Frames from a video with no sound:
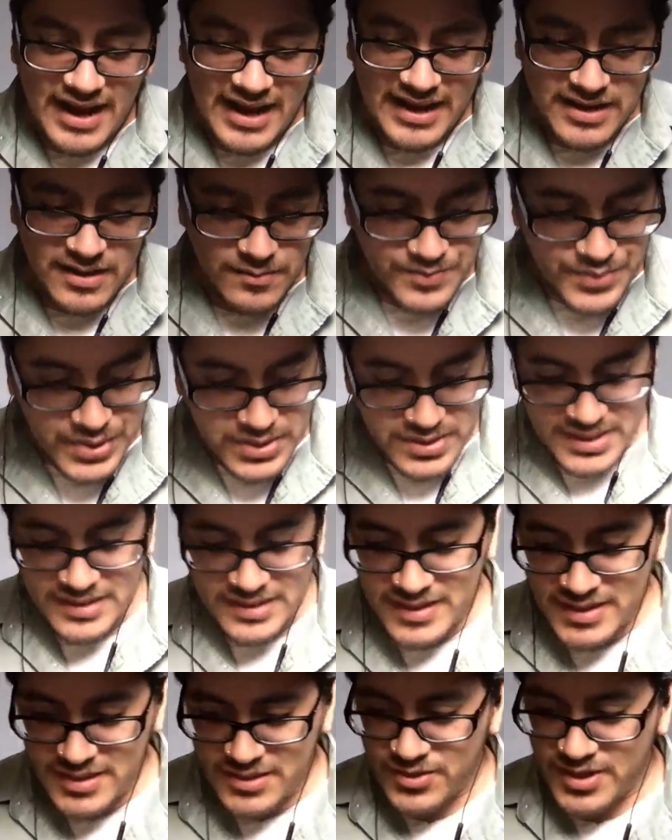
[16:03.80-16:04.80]

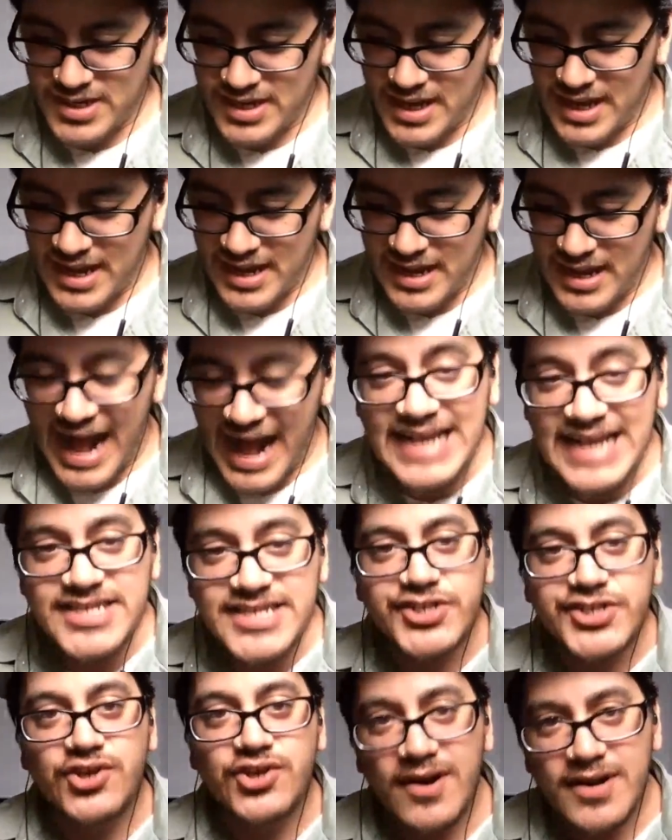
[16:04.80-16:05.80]
completely agree. I
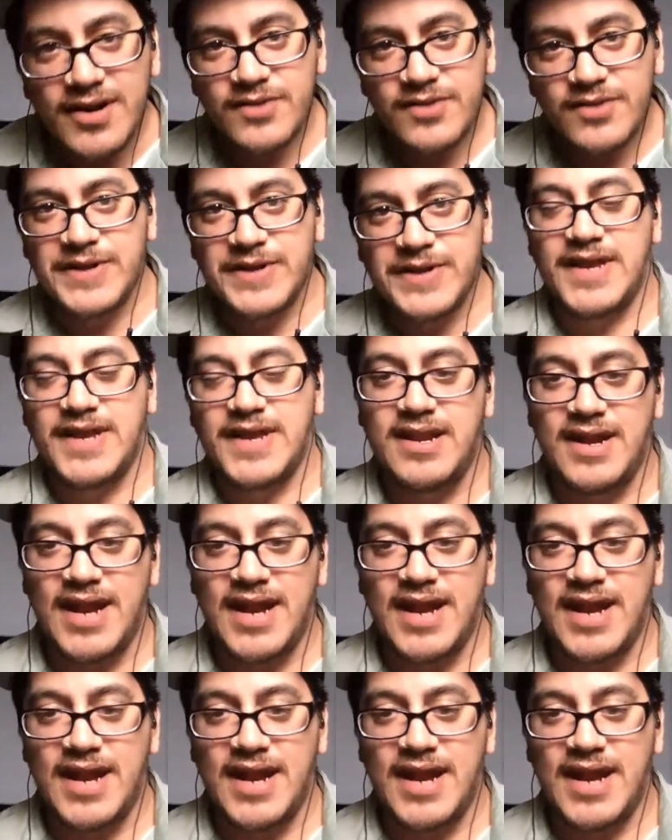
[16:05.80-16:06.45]
started with Canon.